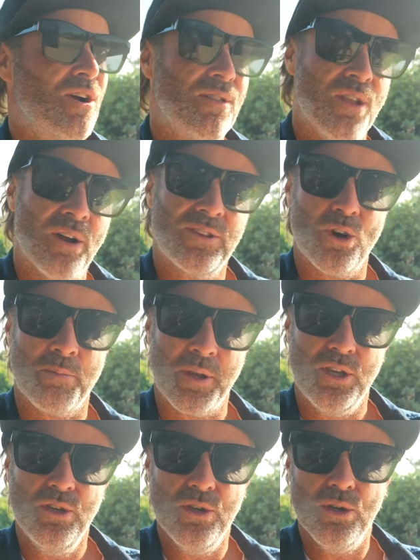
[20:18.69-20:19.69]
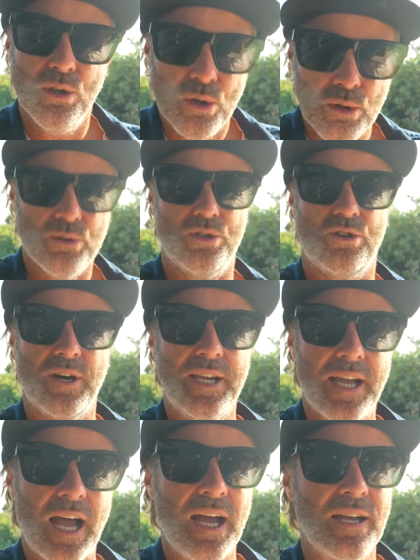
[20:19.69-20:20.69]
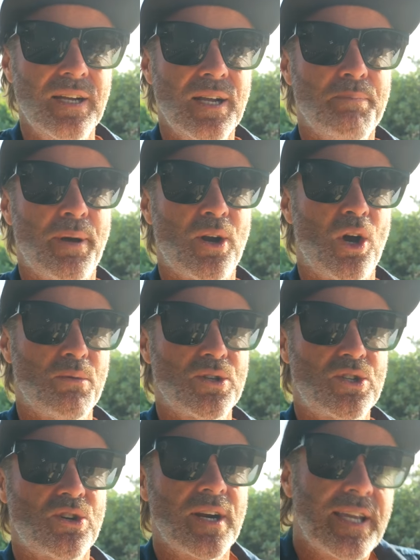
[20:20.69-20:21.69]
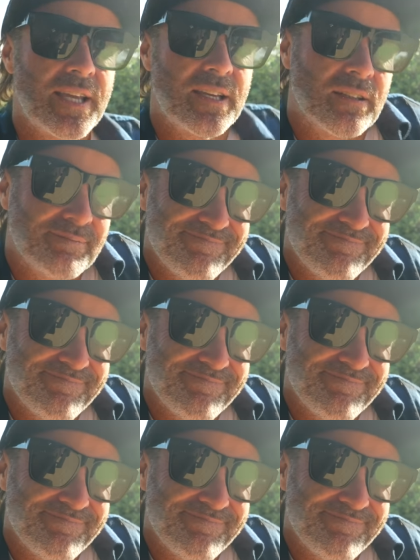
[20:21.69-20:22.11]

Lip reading: Not that I'm a huge drinker, but I was drinking,